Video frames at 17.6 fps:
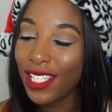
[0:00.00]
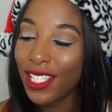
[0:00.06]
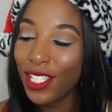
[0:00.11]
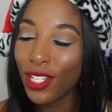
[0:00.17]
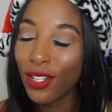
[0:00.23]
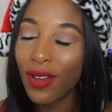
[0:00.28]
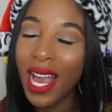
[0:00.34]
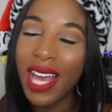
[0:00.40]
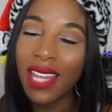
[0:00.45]

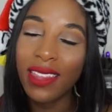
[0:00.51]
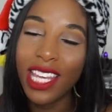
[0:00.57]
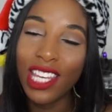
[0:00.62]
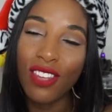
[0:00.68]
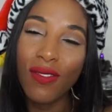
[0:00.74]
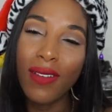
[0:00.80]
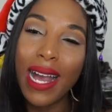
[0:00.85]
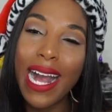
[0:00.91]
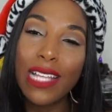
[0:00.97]
So I
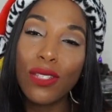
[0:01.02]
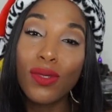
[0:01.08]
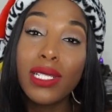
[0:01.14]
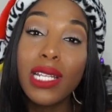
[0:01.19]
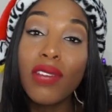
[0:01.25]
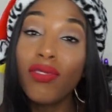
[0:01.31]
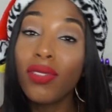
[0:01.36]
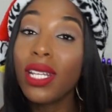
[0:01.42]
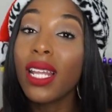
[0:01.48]
think you guys will
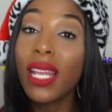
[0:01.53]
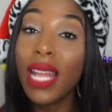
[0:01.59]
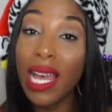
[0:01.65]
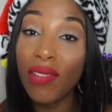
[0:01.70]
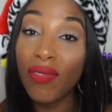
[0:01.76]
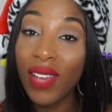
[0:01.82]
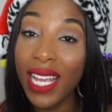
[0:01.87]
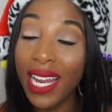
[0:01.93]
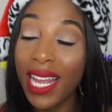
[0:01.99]
definitely
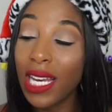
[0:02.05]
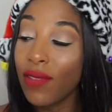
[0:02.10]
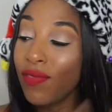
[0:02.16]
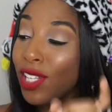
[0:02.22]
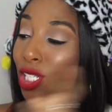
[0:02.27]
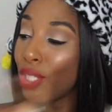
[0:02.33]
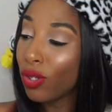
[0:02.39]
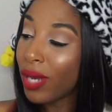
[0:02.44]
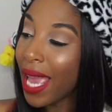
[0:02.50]
love it, and if
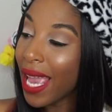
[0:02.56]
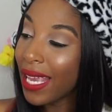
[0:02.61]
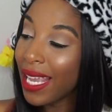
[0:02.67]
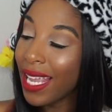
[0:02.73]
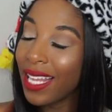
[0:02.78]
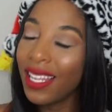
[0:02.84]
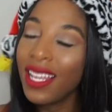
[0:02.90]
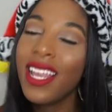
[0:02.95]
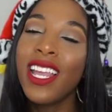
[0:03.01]
you do like
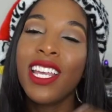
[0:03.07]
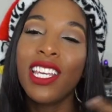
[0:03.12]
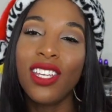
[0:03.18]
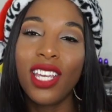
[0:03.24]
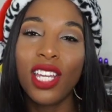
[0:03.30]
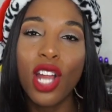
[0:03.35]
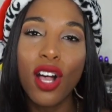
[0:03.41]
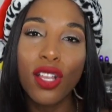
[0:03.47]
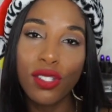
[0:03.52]
it, you
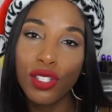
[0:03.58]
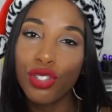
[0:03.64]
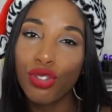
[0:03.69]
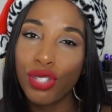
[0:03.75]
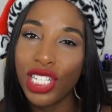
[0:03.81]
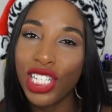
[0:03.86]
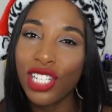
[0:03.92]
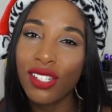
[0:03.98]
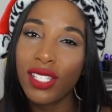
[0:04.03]
can also
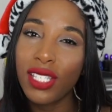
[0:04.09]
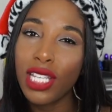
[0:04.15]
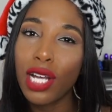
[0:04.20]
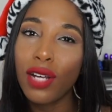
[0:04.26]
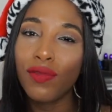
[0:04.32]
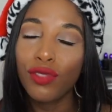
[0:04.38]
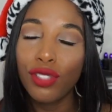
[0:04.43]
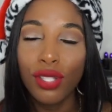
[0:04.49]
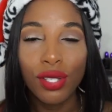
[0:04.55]
treat
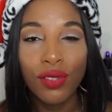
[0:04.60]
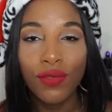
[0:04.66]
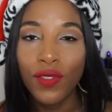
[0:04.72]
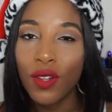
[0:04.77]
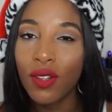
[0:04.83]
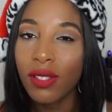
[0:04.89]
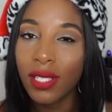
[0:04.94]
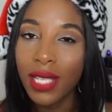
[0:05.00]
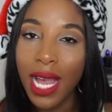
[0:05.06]
yourself to the
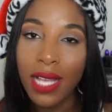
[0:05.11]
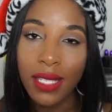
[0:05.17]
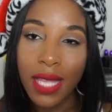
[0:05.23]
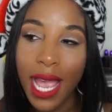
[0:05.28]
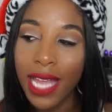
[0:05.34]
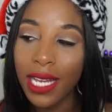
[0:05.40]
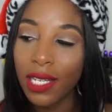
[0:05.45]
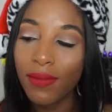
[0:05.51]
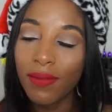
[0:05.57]
full size
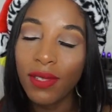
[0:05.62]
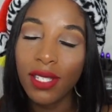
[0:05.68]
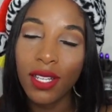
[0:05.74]
item.